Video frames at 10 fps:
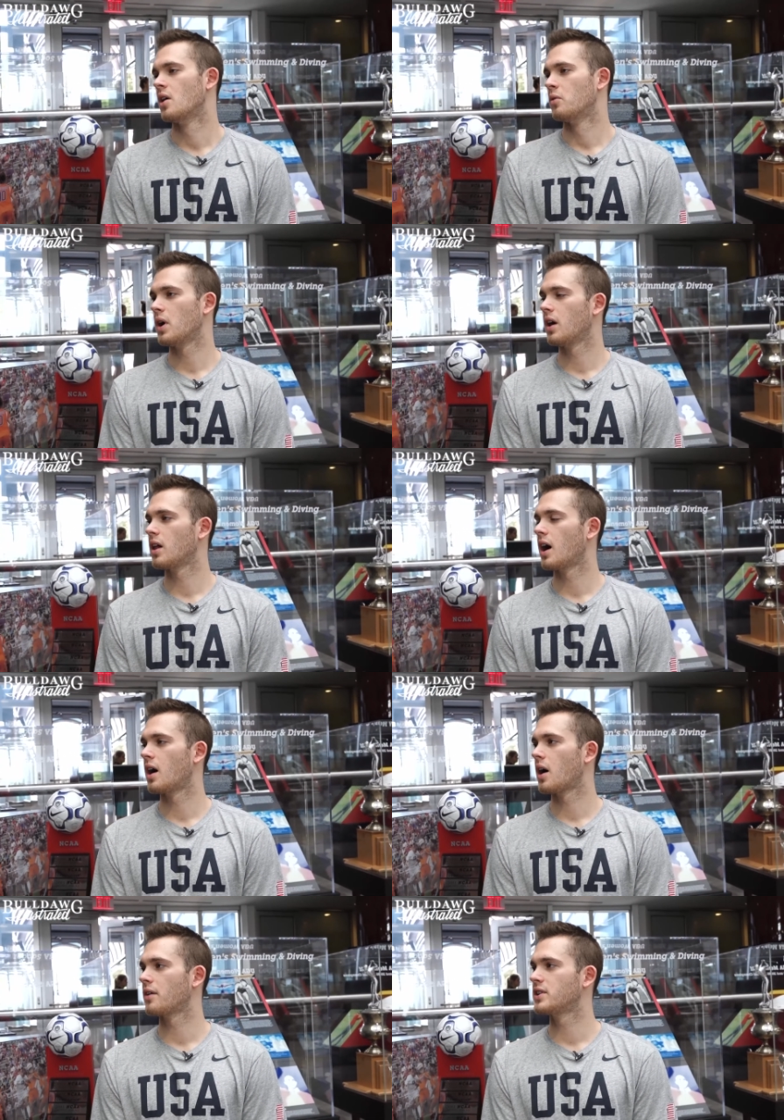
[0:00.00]
Well,
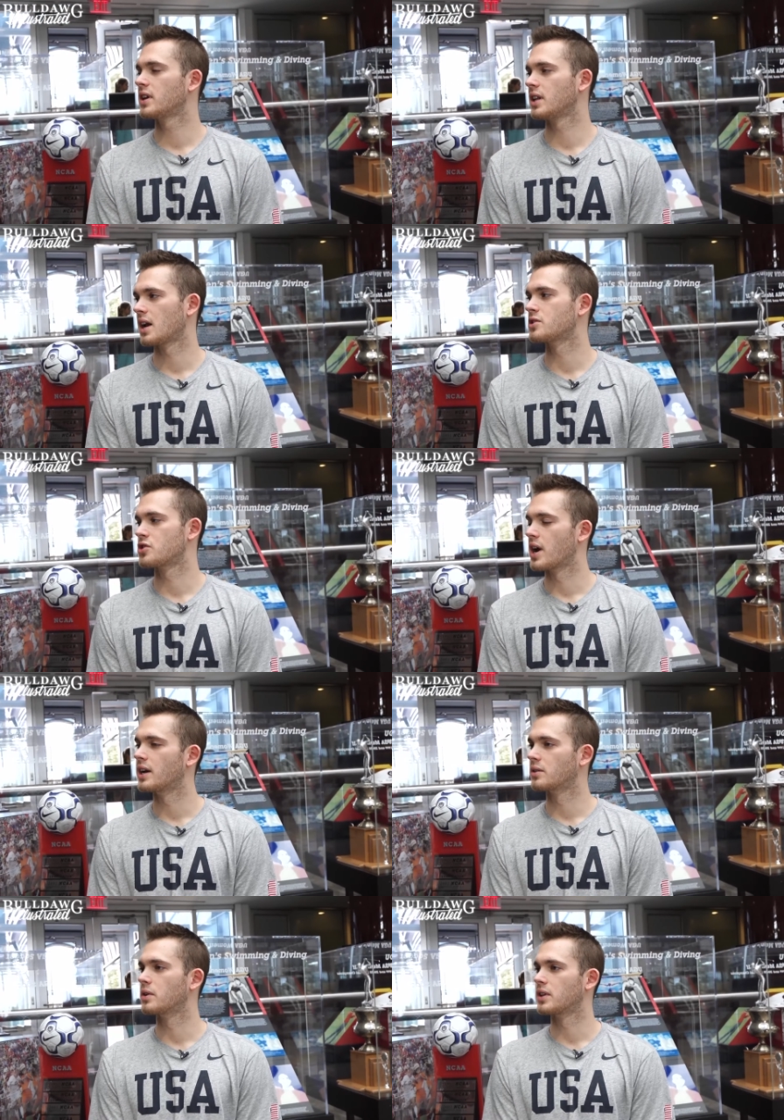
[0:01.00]
uh, I've done a lot of
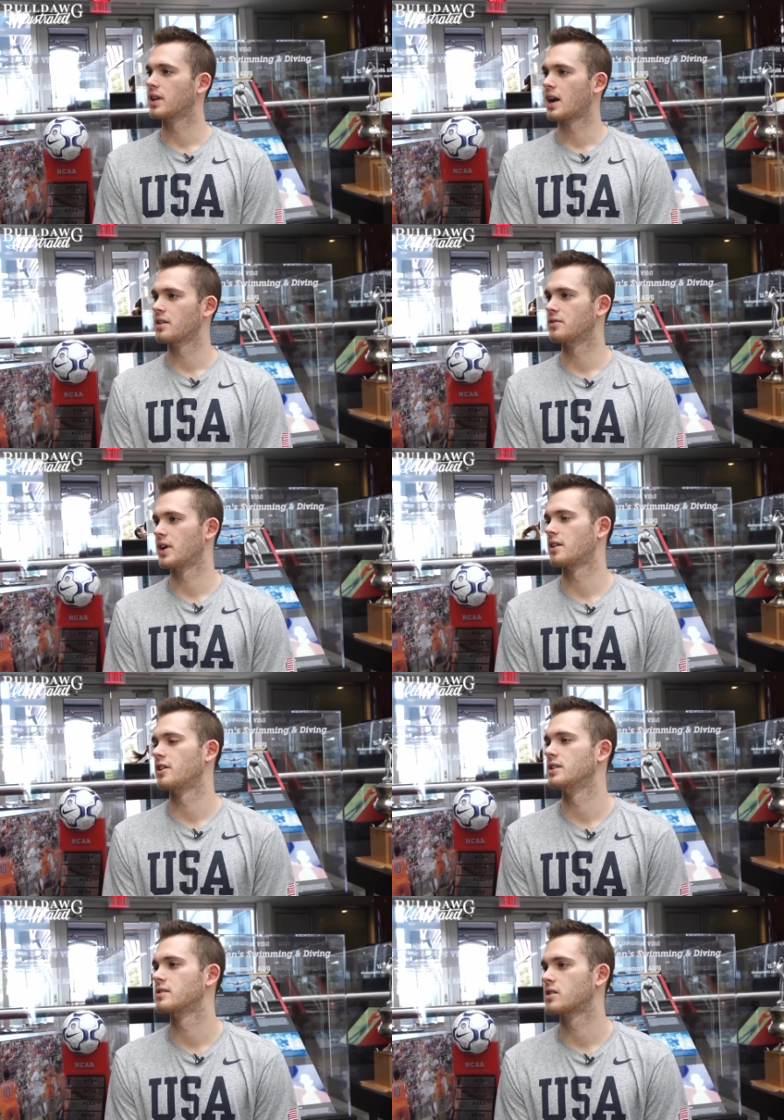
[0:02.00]
training with a lot of the
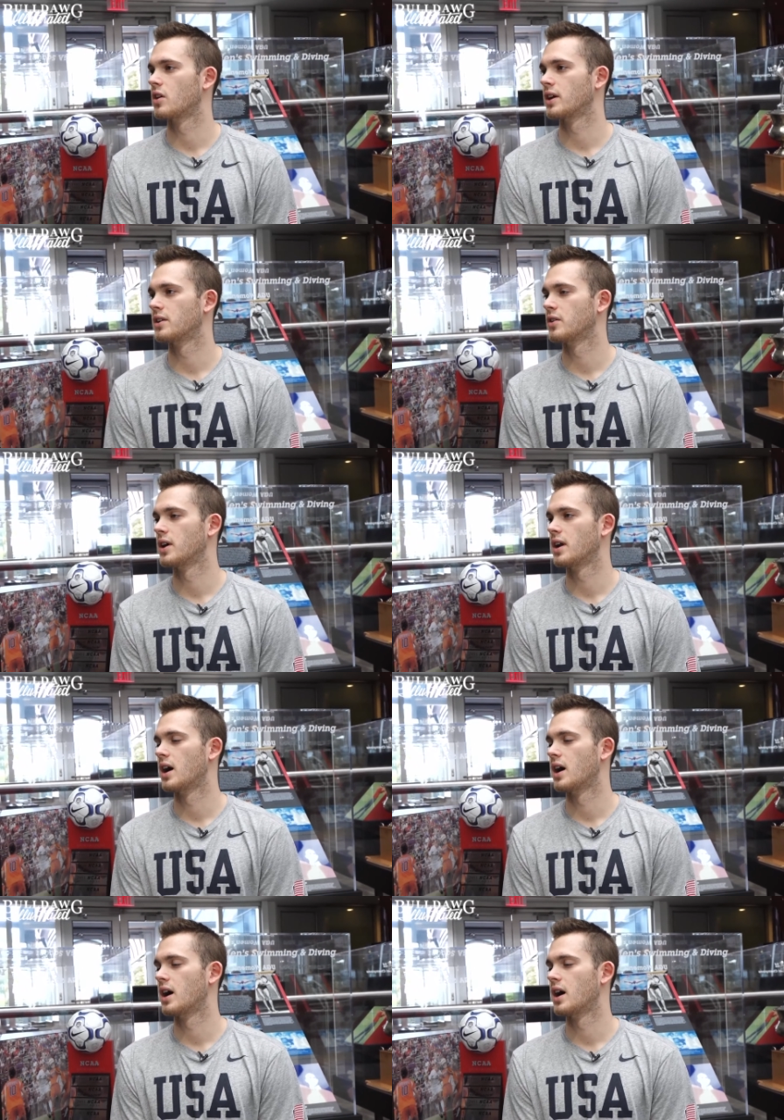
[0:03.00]
veterans going into it.